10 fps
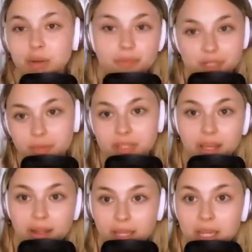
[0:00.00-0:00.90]
is so upset with
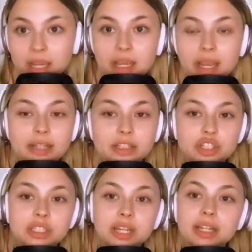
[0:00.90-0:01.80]
Kelly. And
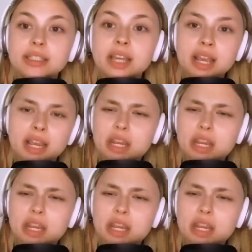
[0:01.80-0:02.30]
she says,